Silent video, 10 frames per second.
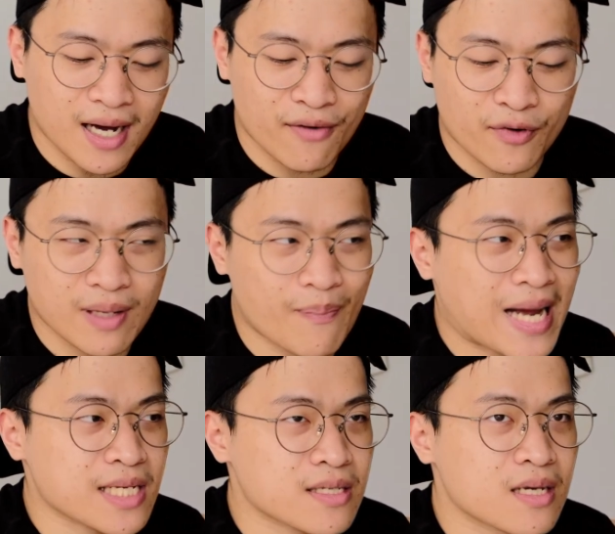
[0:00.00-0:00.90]
for the
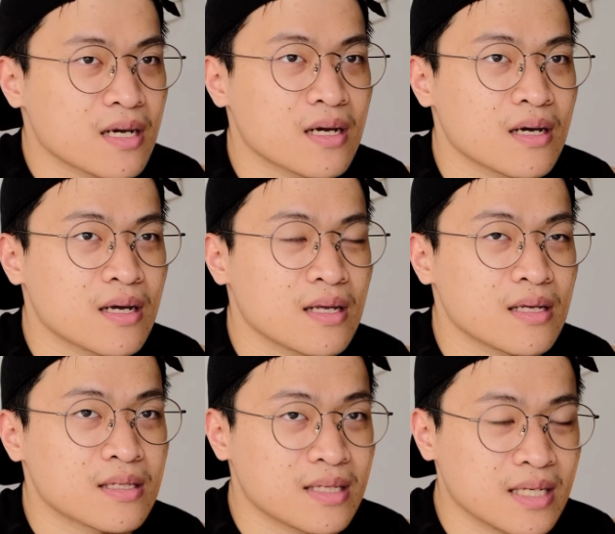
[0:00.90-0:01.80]
past
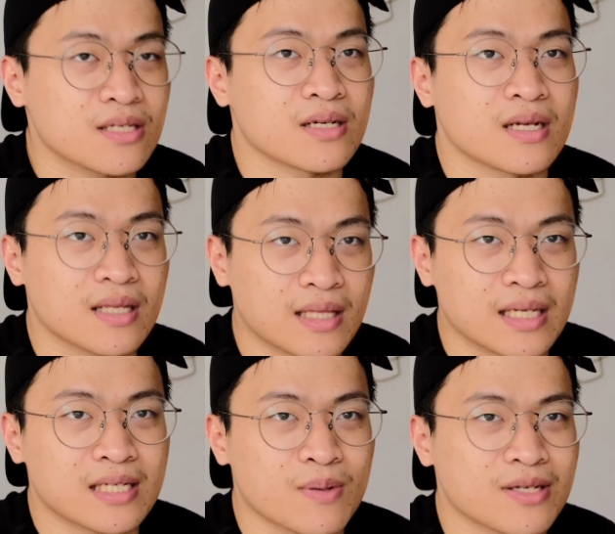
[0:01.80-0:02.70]
season at
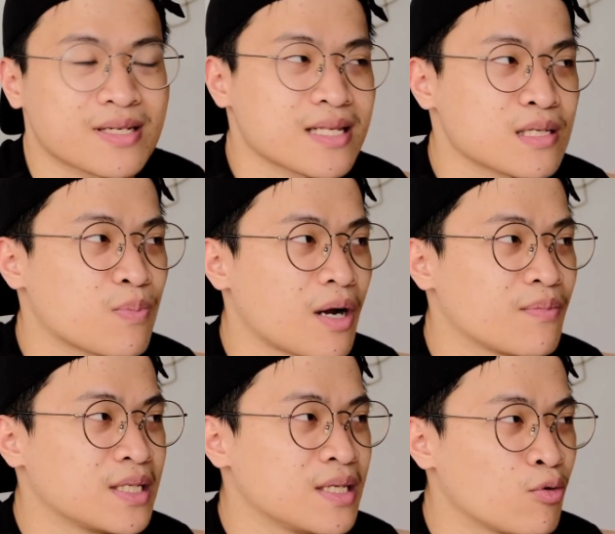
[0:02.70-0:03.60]
least, because that's
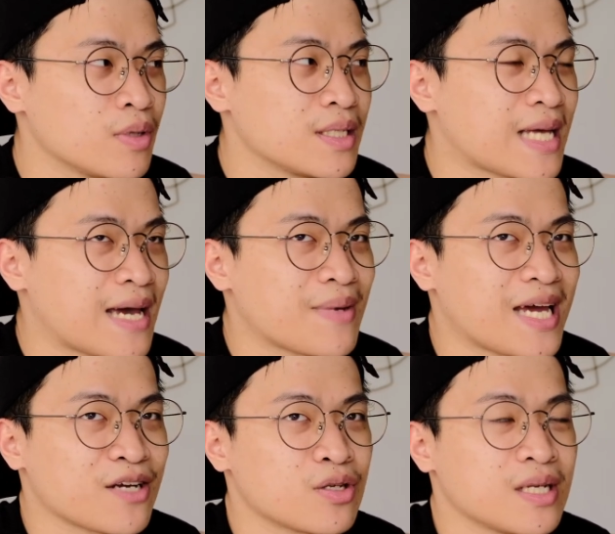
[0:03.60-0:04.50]
probably the only time I
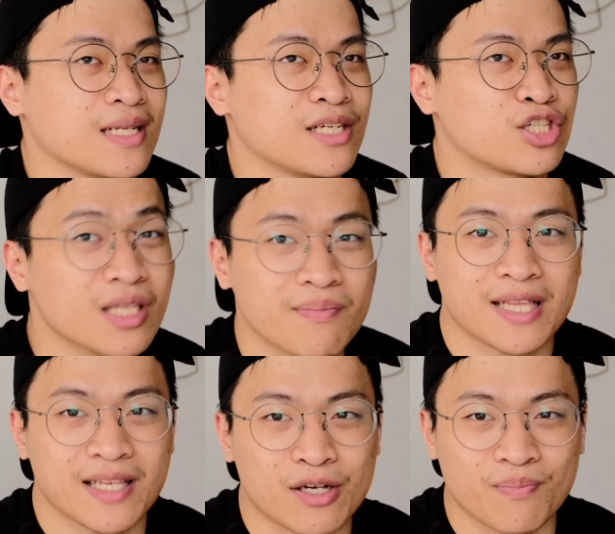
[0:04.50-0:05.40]
actually
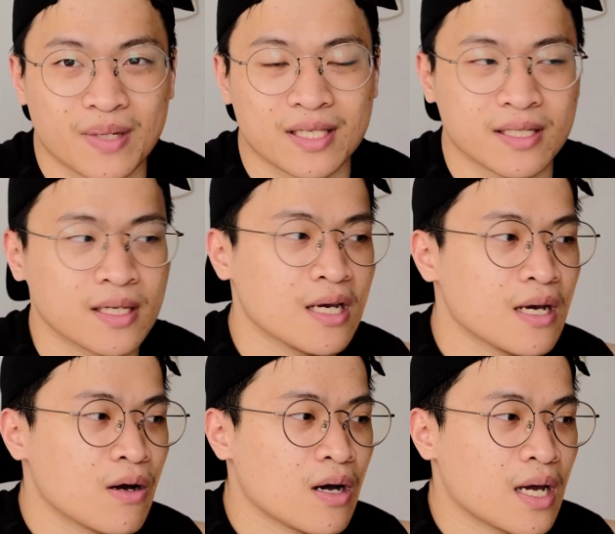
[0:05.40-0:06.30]
legitimately competed
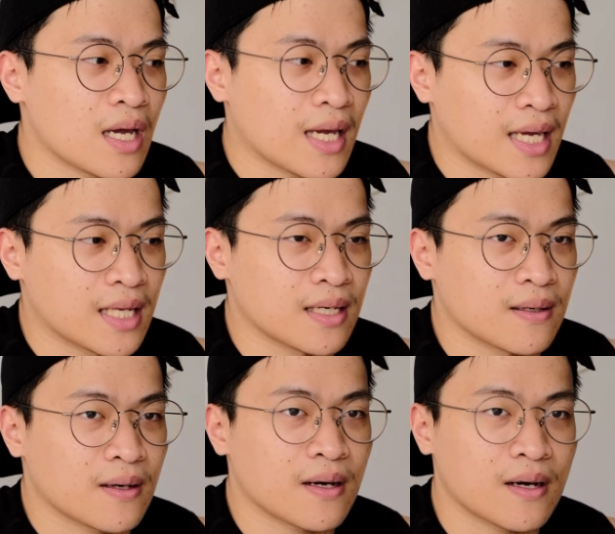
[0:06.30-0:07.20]

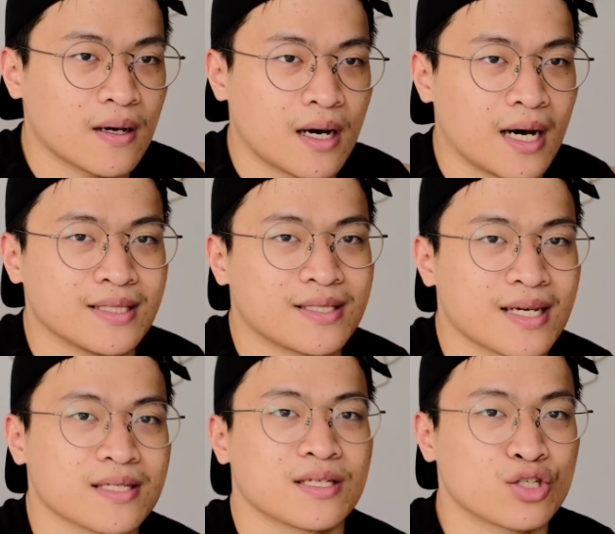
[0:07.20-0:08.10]
in
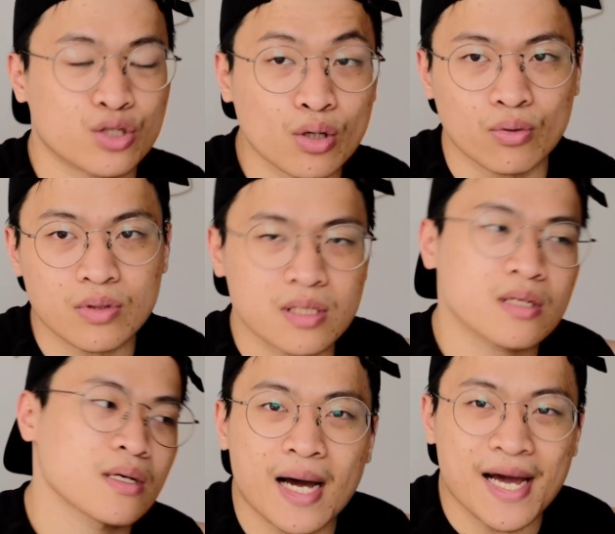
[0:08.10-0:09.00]
untested
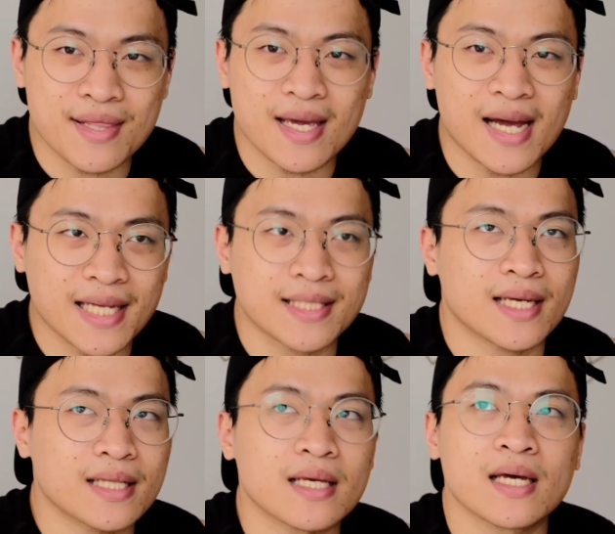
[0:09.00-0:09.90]
shows. I think I
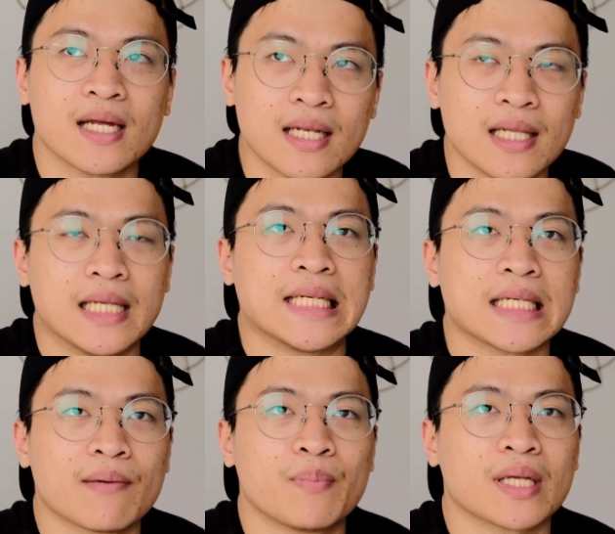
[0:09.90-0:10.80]
did
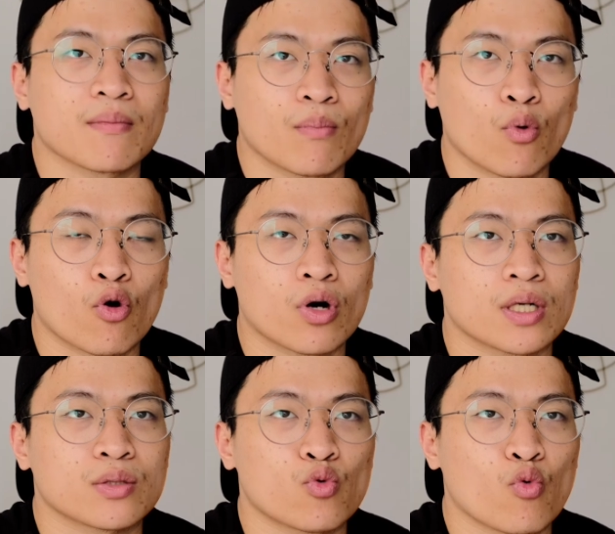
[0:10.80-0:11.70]
lean a bit
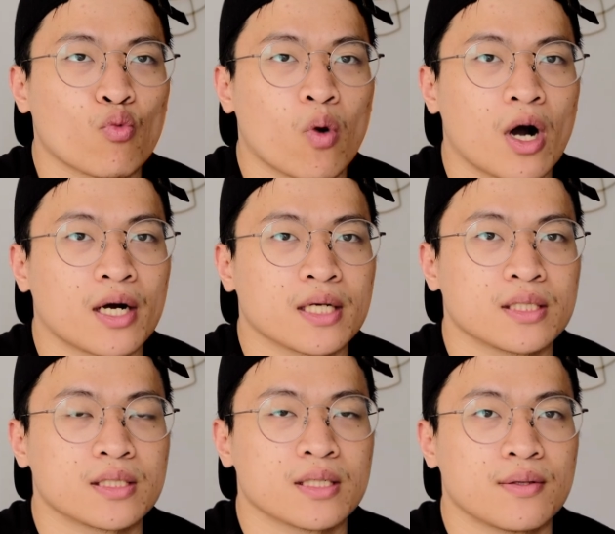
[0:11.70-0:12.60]
more
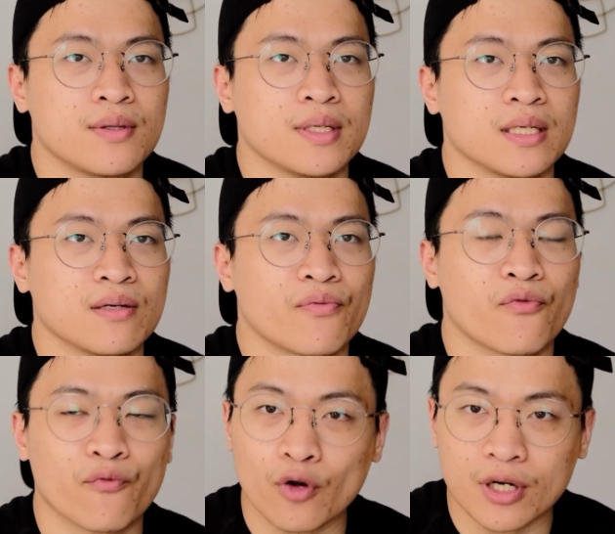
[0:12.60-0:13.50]
towards the
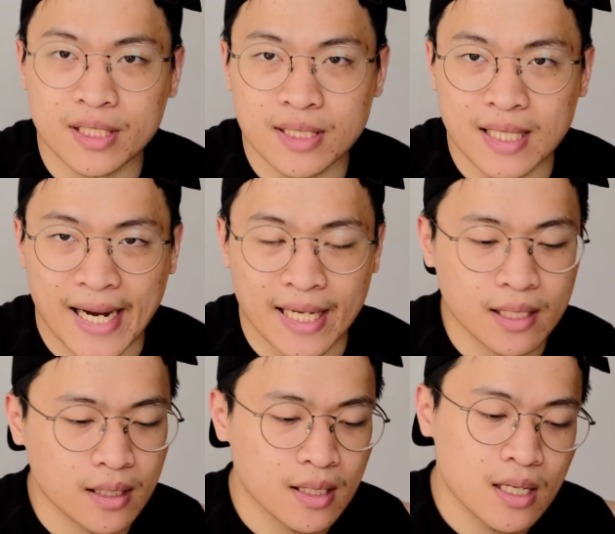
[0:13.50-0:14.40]
fuller
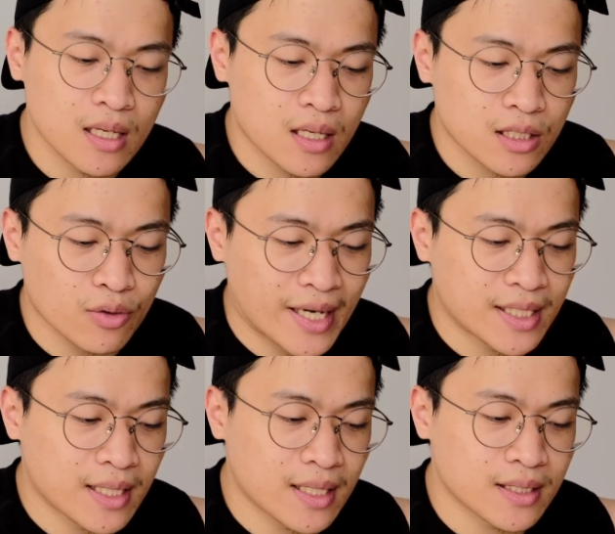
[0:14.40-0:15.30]
side. So I
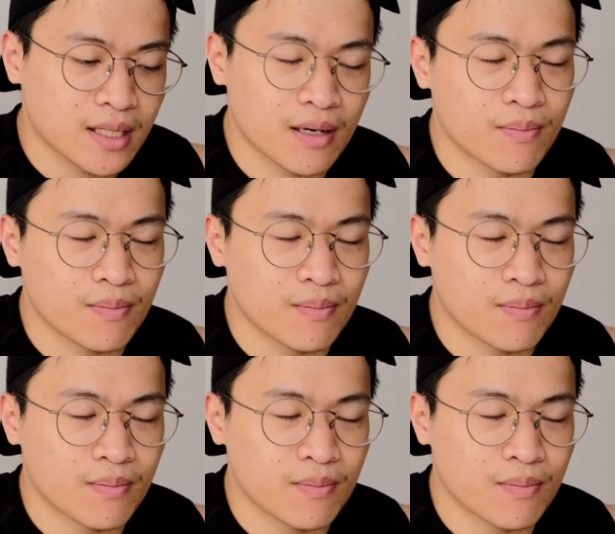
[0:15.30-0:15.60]
didn't,